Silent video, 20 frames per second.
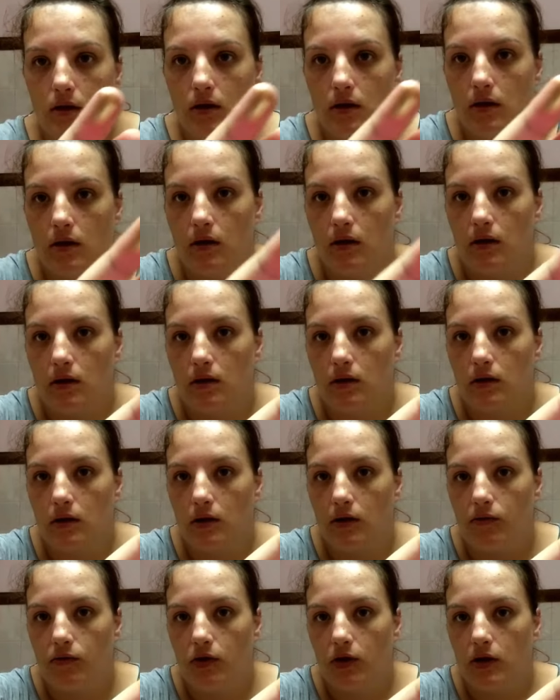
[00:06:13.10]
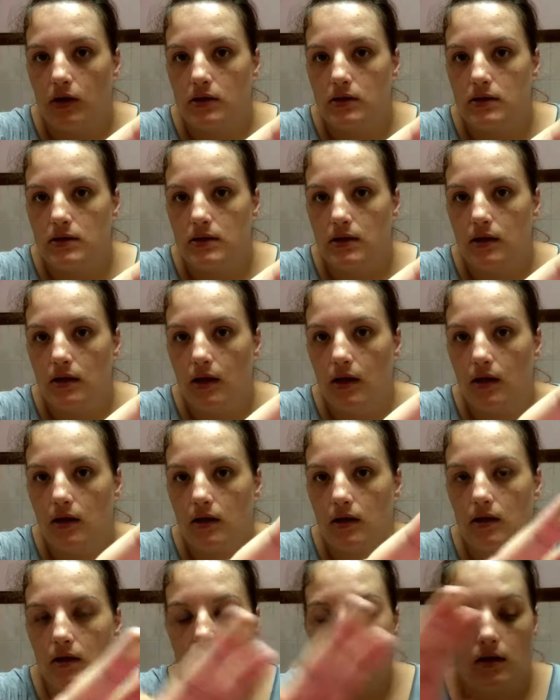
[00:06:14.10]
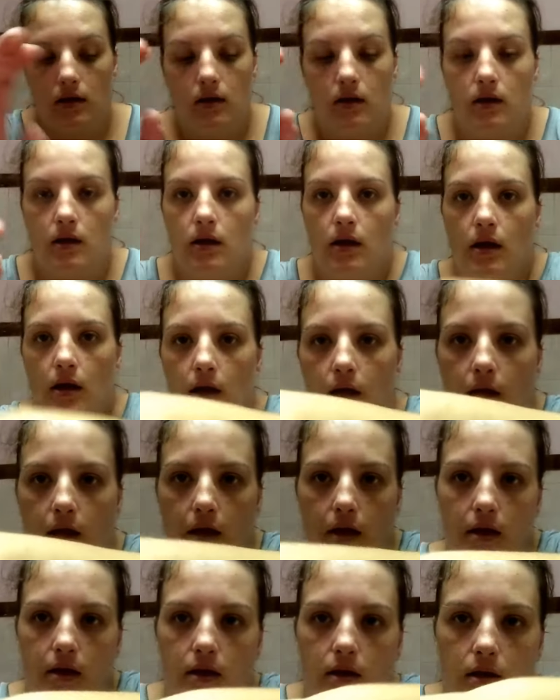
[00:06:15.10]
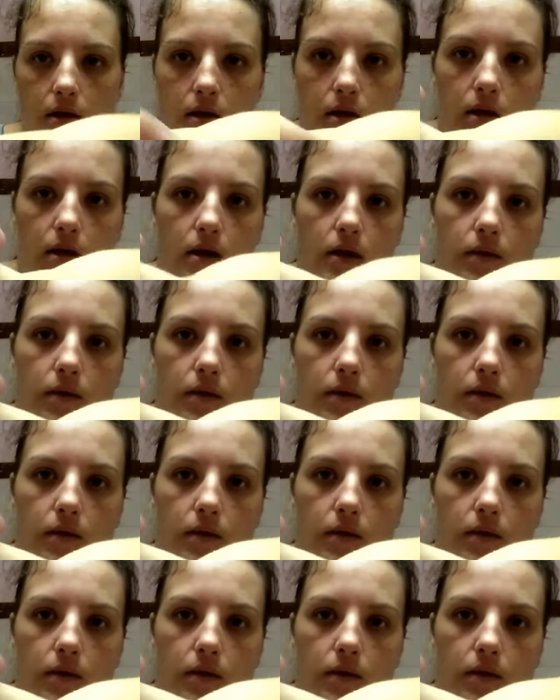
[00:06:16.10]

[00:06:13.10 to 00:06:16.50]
I don't know if you can see that, and